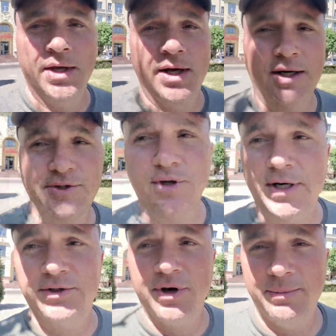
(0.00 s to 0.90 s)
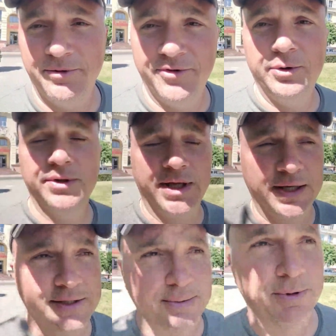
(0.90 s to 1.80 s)
I'll try to drop a few
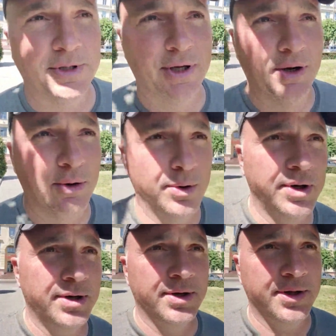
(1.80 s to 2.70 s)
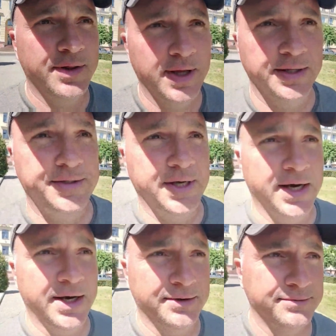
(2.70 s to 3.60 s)
links below that
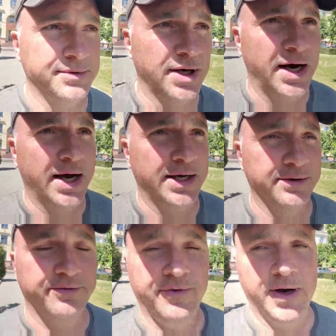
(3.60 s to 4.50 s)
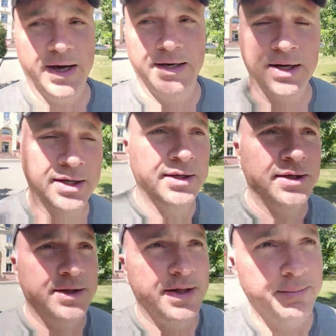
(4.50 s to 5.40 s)
I can find
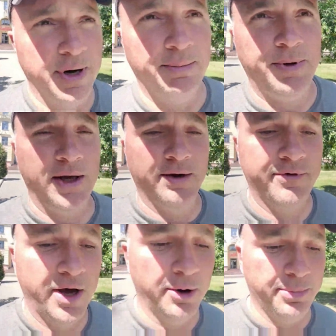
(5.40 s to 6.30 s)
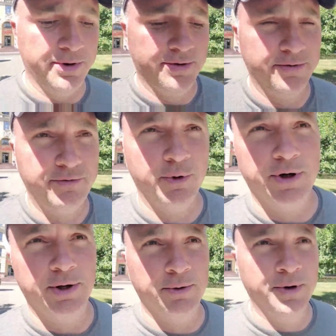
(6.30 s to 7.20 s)
that might be of help for
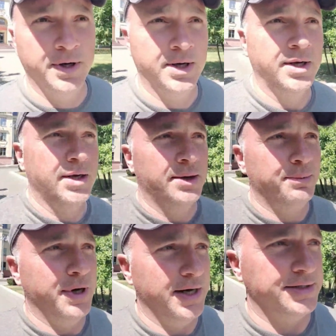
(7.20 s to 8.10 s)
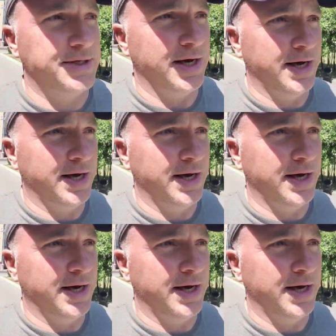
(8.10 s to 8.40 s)
you, but